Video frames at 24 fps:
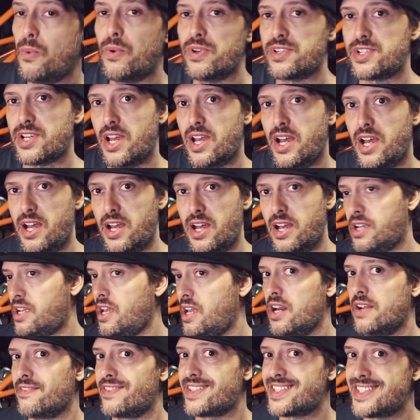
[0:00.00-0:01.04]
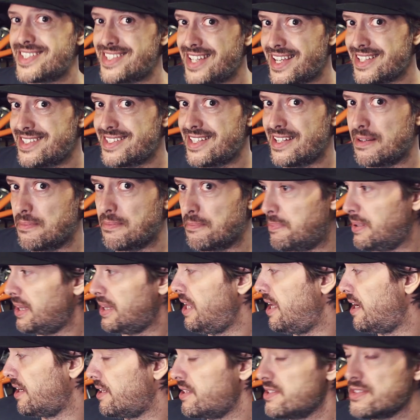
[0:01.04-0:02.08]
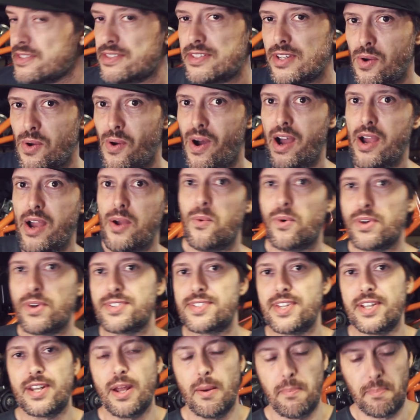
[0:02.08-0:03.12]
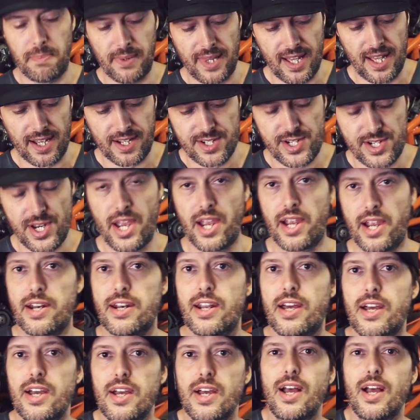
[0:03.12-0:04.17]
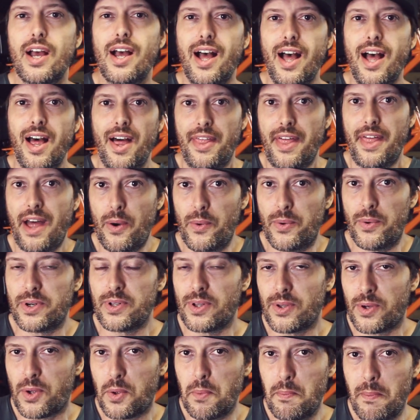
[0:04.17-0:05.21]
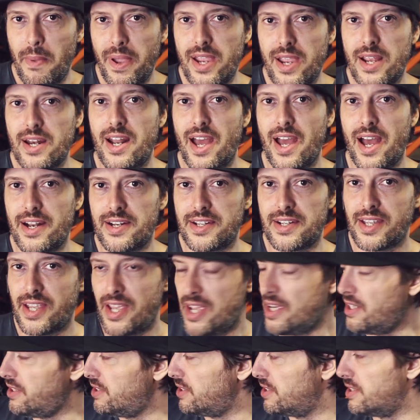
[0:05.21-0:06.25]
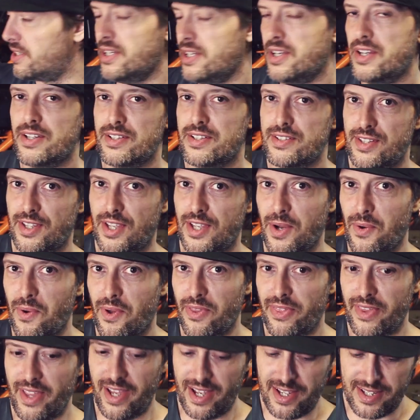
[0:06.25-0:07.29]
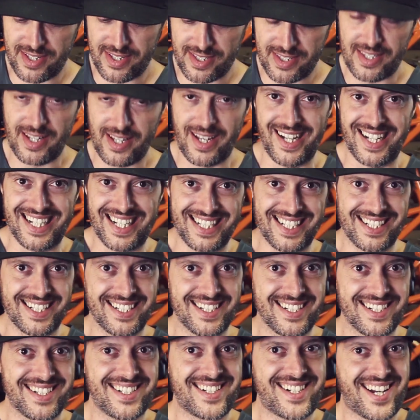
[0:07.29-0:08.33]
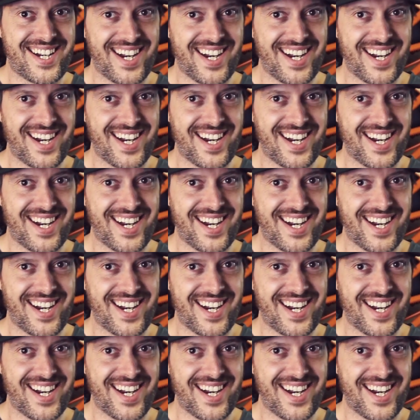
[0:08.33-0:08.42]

which are kind of satin black, and so I wanted a black chain that would look mean and killer to go on this, and